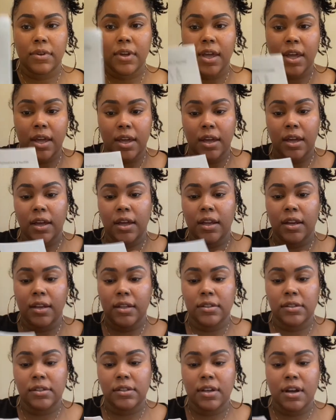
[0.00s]
and it's
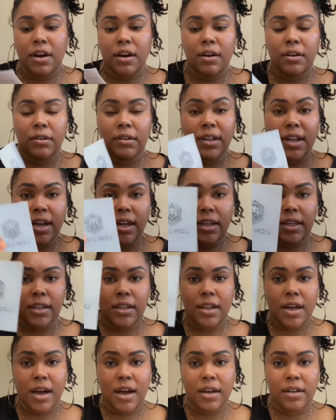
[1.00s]
called Lion
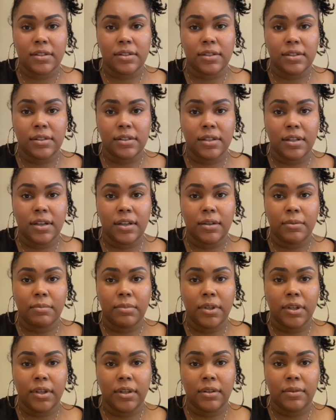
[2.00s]
Locks is the
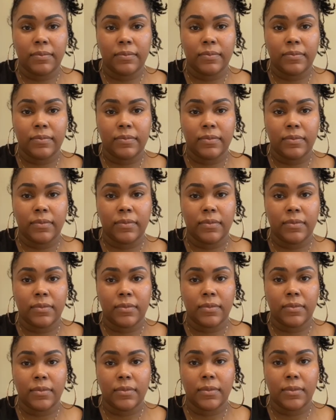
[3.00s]
company.
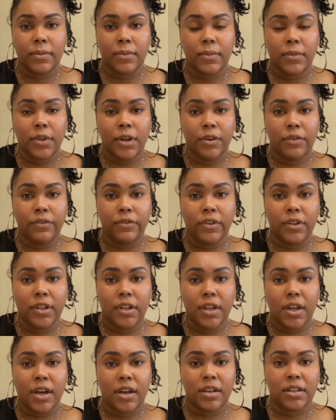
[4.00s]
Hopefully
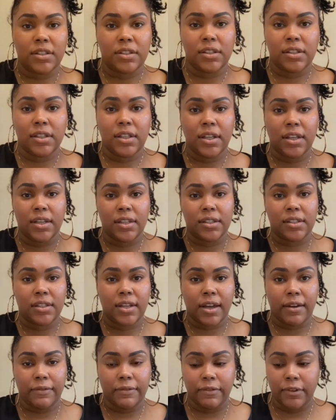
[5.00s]
y'all can see that it's not
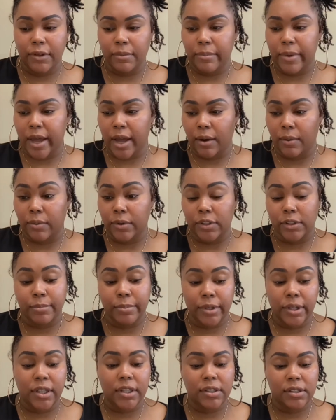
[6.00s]
flipped backwards, but
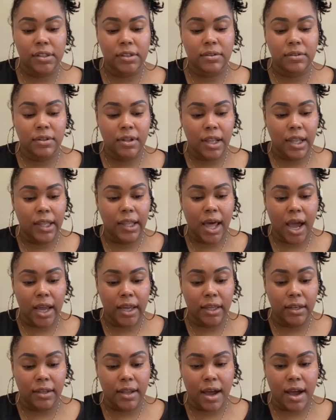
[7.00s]
it's Lion
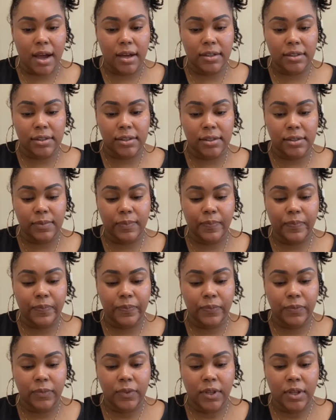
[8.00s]

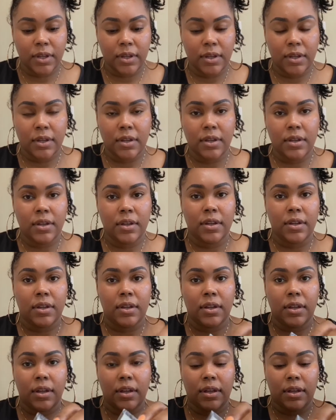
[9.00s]
Locks.
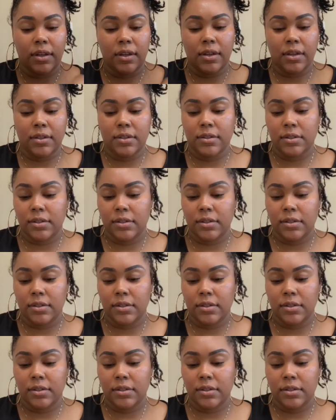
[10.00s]
And